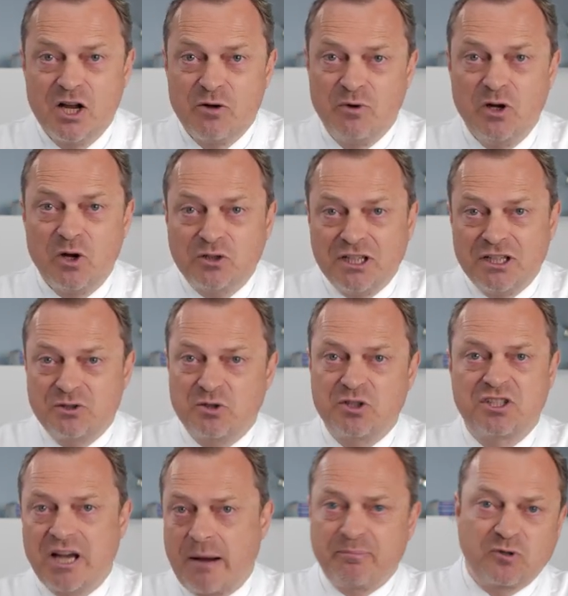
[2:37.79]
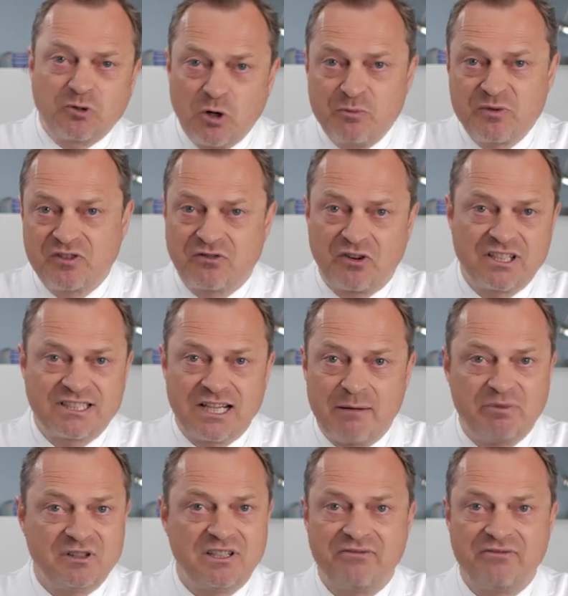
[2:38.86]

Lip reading: We looked into subgroups, for example,